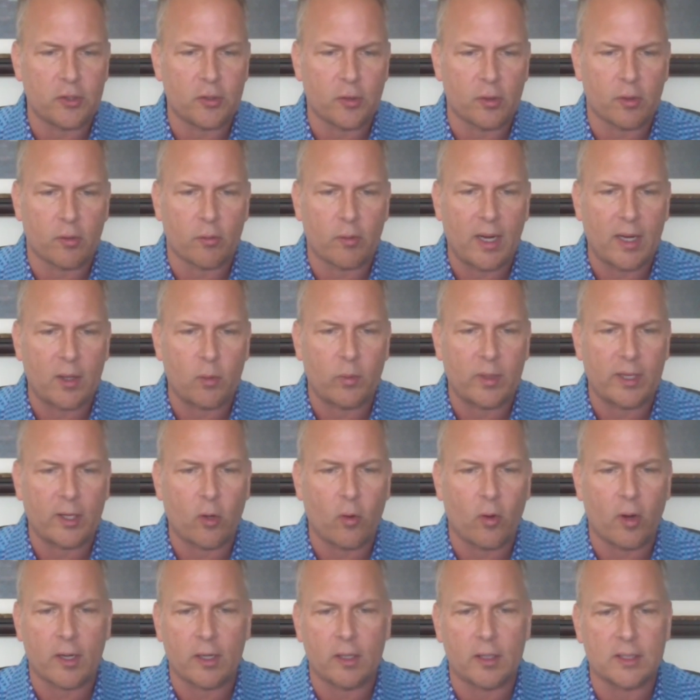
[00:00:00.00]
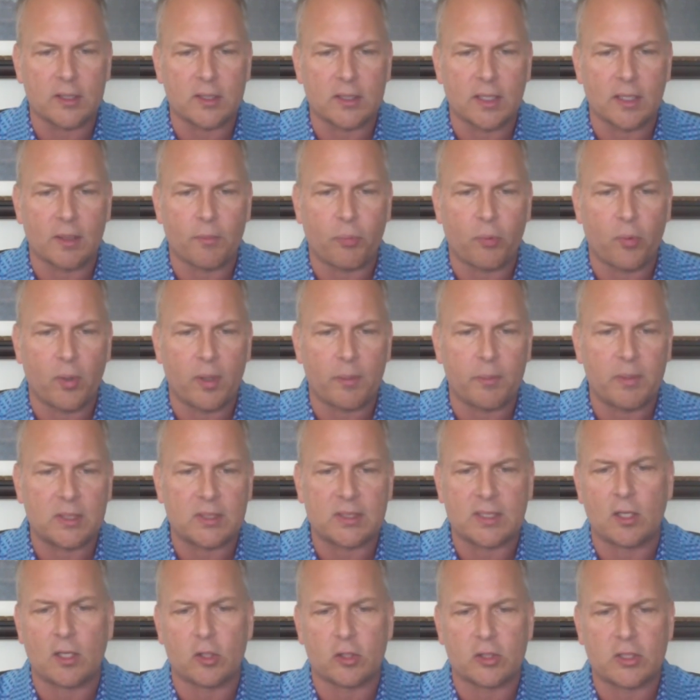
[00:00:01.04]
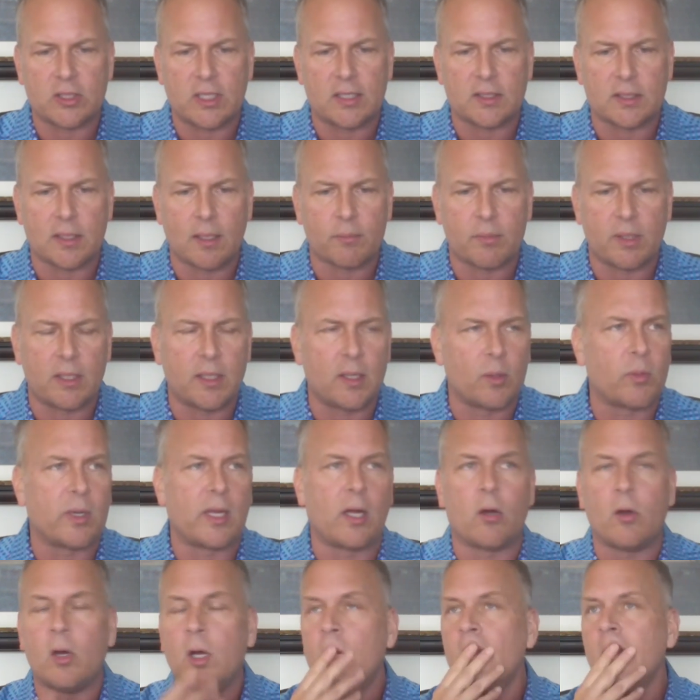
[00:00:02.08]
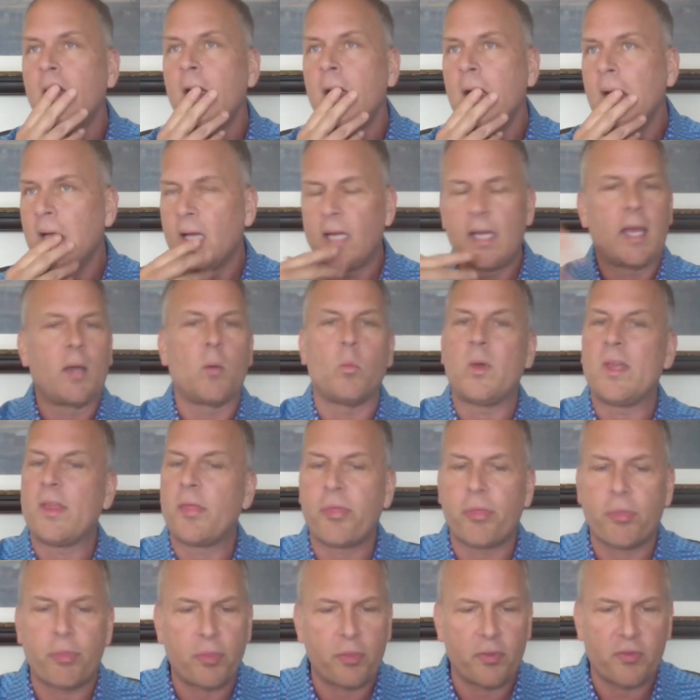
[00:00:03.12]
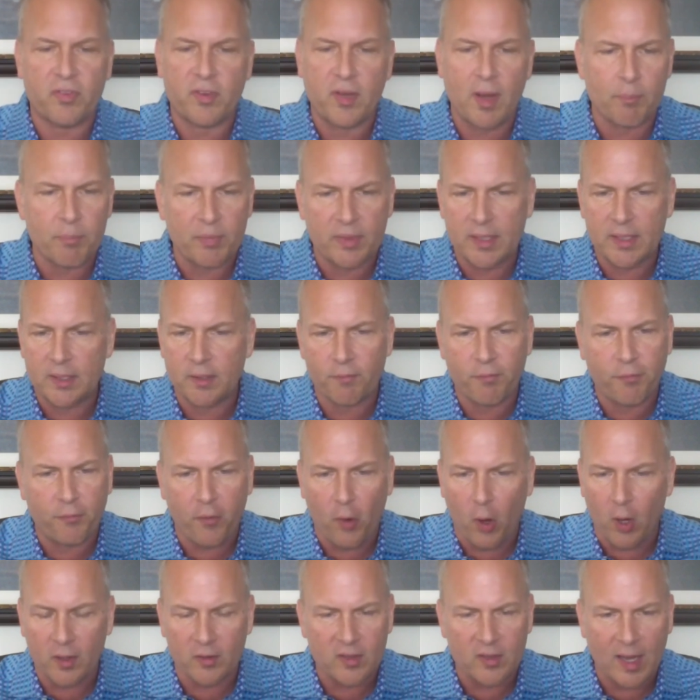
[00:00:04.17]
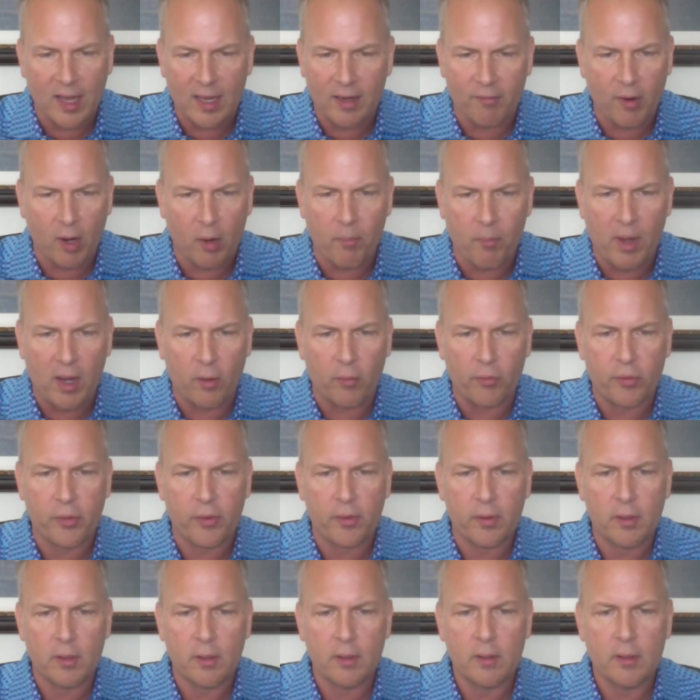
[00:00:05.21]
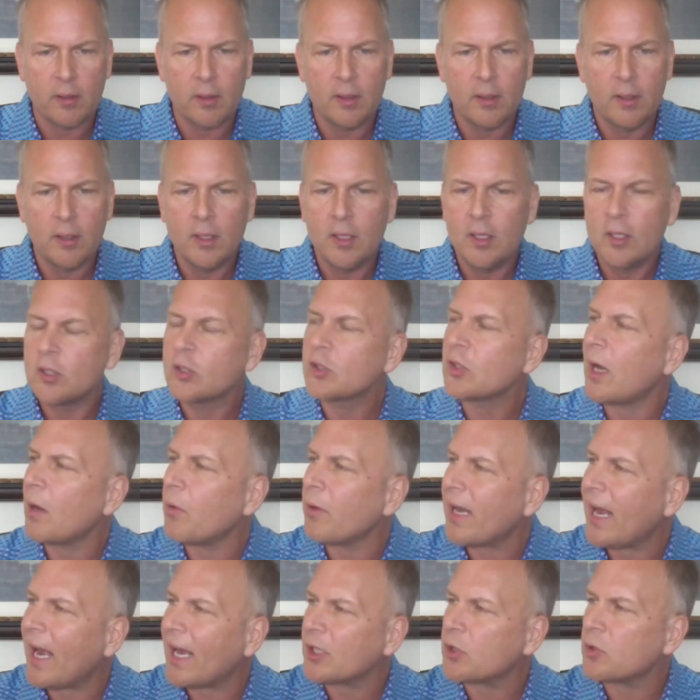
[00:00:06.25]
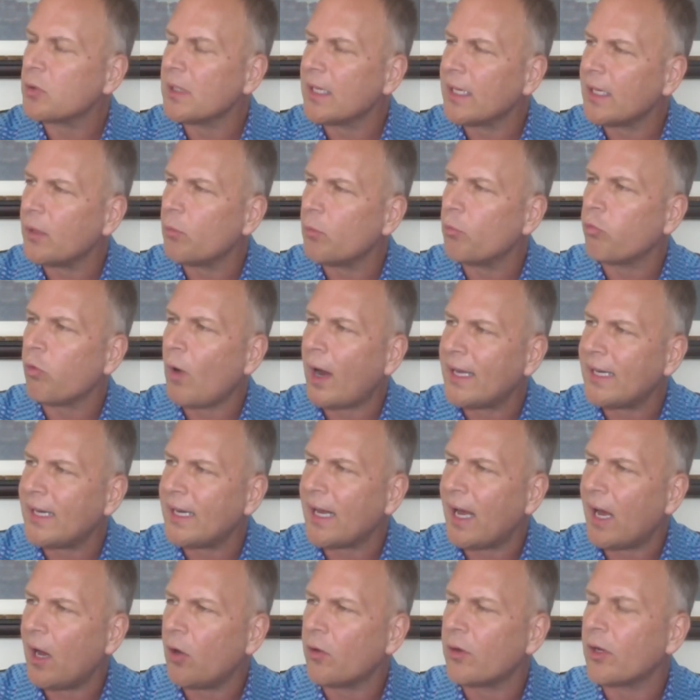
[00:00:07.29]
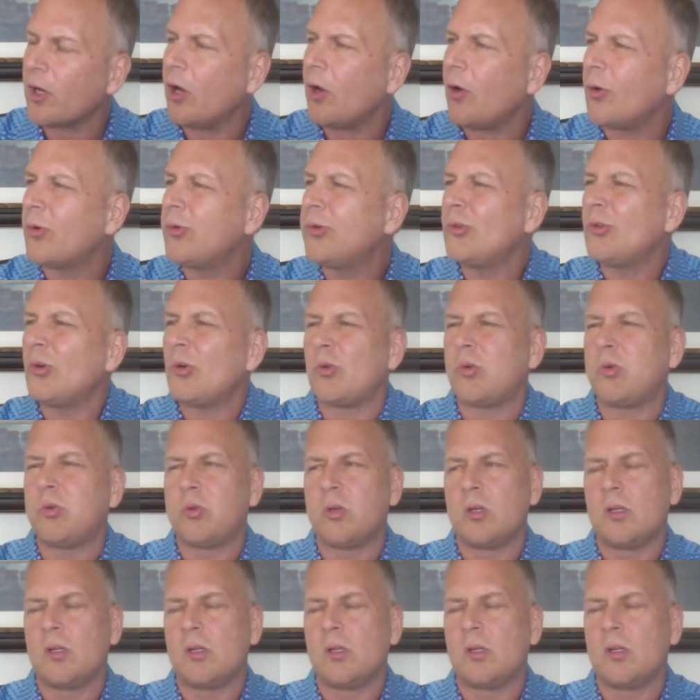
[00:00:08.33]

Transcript: do it, right? We go on a listing appointment, seller says something, and we go, and we something falls out of our mouth. So I would actually write it out and go, whew,